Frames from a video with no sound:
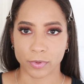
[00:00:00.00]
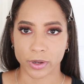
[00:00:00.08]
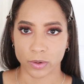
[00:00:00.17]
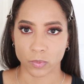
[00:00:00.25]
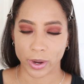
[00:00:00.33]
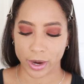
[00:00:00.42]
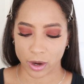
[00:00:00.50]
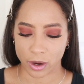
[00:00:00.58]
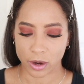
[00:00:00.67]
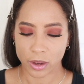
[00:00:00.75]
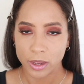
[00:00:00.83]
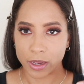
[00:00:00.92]
can
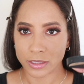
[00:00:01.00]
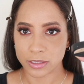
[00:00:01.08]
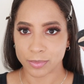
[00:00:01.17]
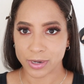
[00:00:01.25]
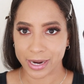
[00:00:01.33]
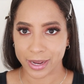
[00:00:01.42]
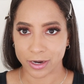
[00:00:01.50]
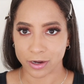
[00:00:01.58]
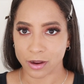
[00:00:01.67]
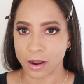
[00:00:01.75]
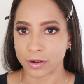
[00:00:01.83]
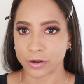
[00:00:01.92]
wear the banana
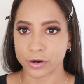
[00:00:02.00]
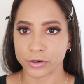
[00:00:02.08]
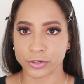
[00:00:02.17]
color.